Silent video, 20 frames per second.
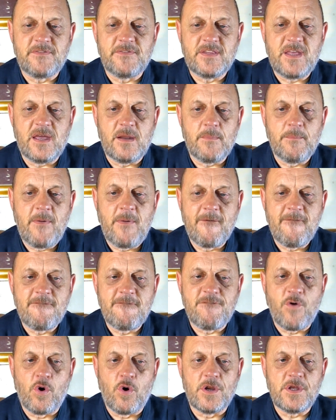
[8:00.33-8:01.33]
term
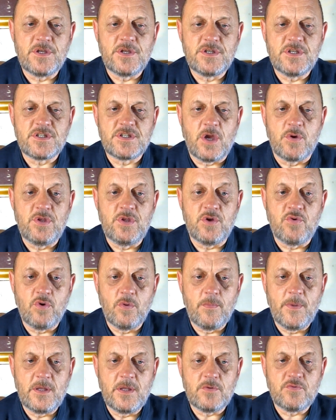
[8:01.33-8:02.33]
for Saudi
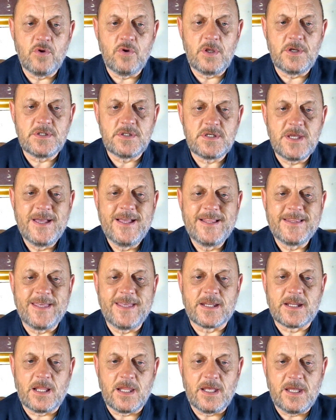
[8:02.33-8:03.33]
rulers, their
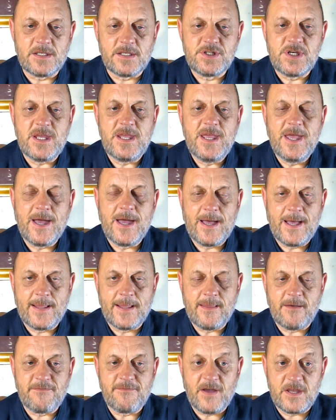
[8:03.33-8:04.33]
clergy and
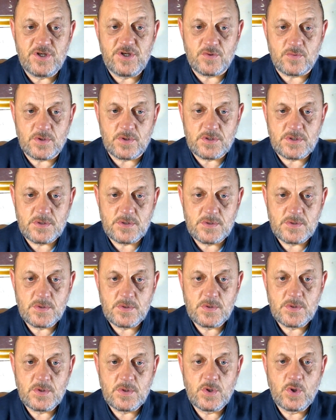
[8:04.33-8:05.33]
officials.
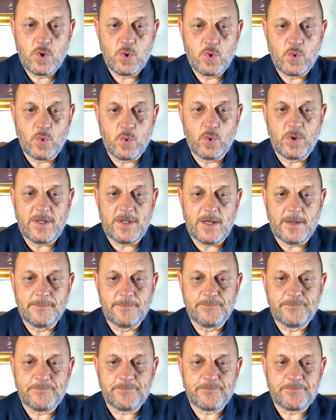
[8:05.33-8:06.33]
Oh dear.
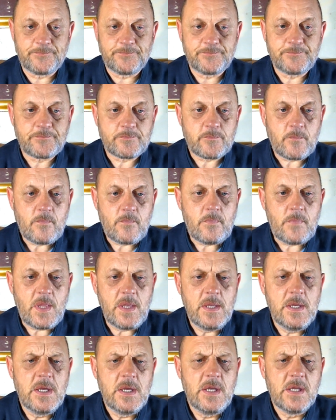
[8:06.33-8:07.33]

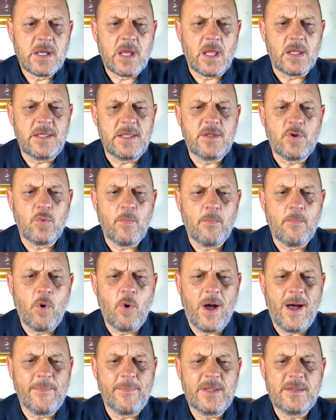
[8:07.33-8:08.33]
Khalid
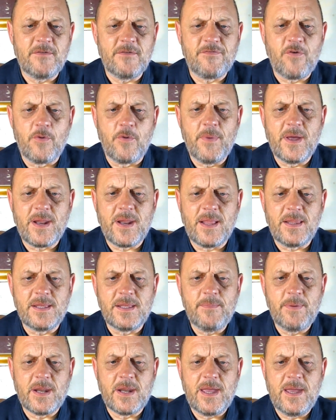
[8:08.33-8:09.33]
Mohammed, the former
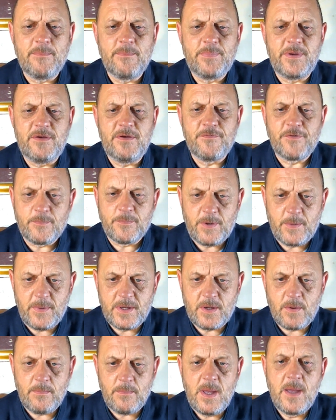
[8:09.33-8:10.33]
Labour MP for
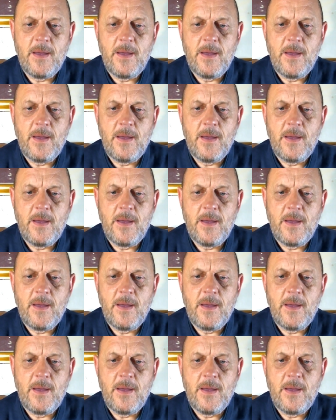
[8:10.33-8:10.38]
Birmingham